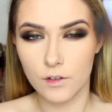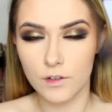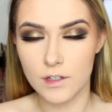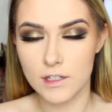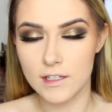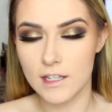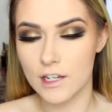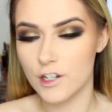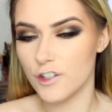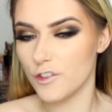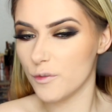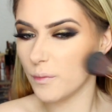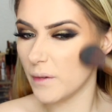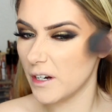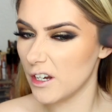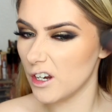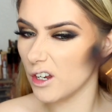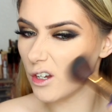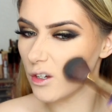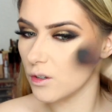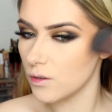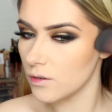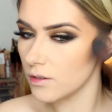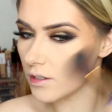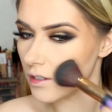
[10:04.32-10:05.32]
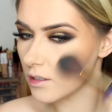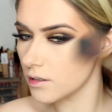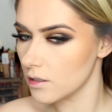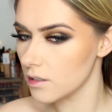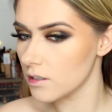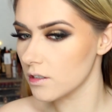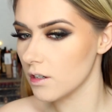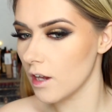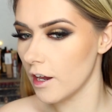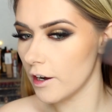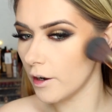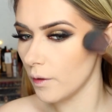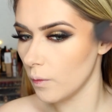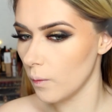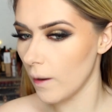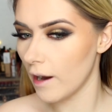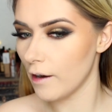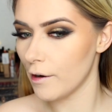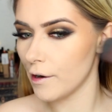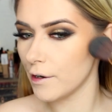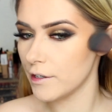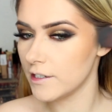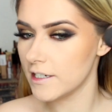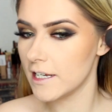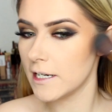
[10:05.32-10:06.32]
on the centre of my nose. This is kind of
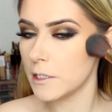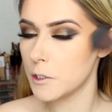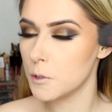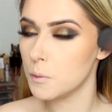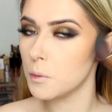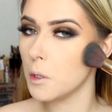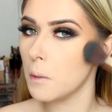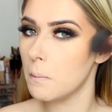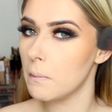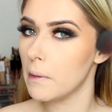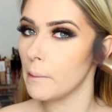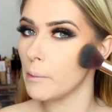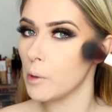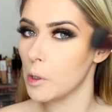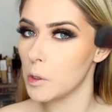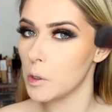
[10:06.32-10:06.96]
where I tend to put my